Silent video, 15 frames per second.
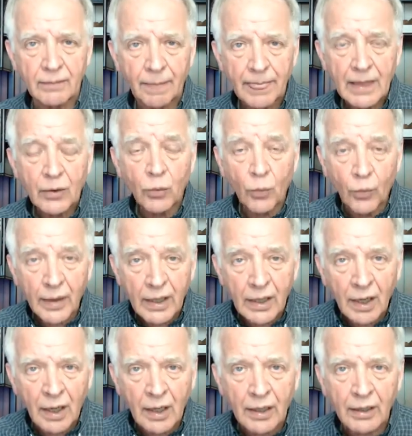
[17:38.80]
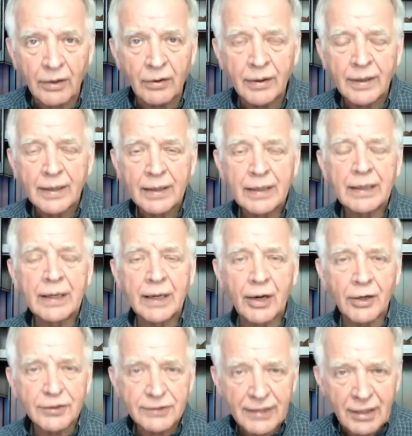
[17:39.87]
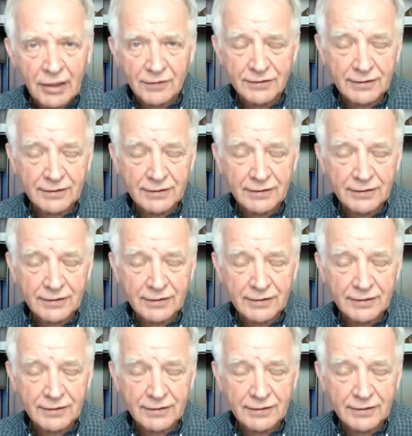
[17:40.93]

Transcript: we are in ourselves.